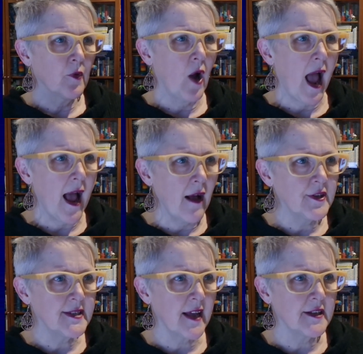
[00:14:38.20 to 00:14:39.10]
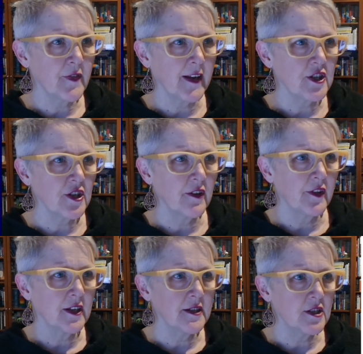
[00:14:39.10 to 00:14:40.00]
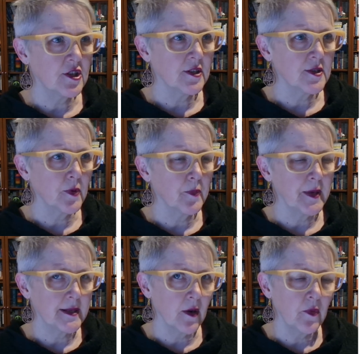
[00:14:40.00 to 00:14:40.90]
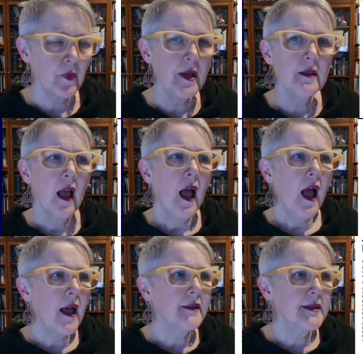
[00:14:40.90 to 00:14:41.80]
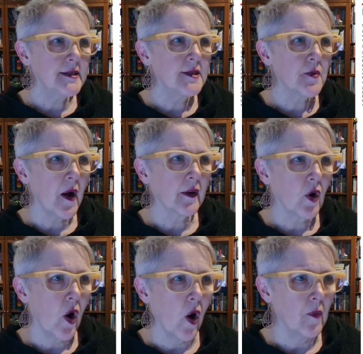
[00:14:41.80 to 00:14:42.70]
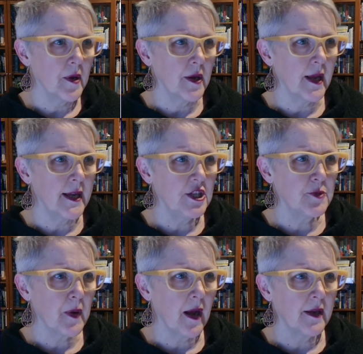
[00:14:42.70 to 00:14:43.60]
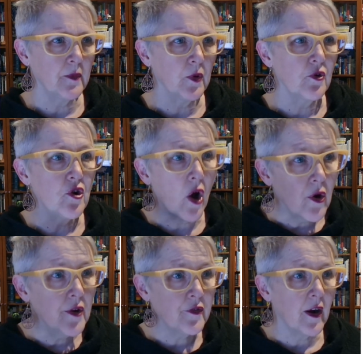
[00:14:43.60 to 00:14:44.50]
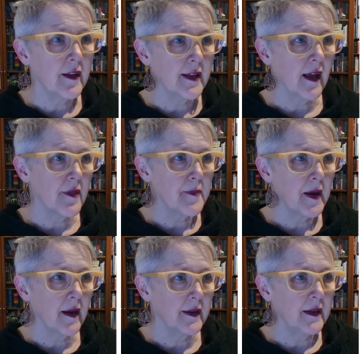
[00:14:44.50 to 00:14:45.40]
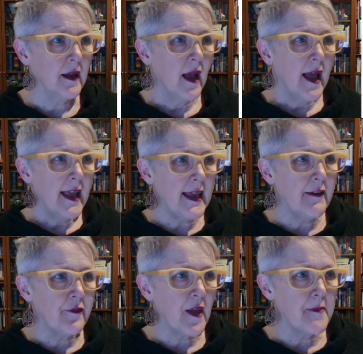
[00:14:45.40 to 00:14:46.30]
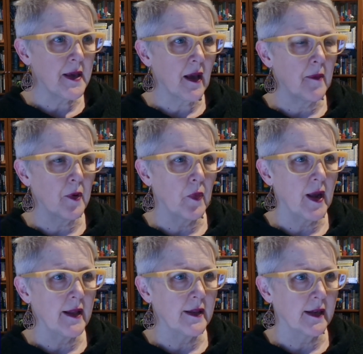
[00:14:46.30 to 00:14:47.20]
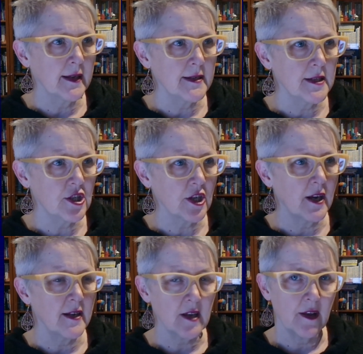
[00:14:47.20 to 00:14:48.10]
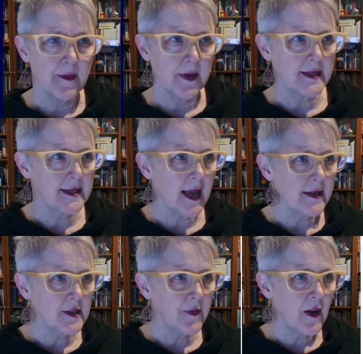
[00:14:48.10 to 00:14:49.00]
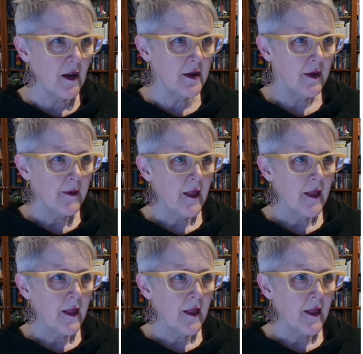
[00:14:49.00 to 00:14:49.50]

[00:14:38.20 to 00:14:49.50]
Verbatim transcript: how the satisfaction of the conditions will be dealt with. And this is quite common. Each party will notify the other party if they become aware that a condition has either been satisfied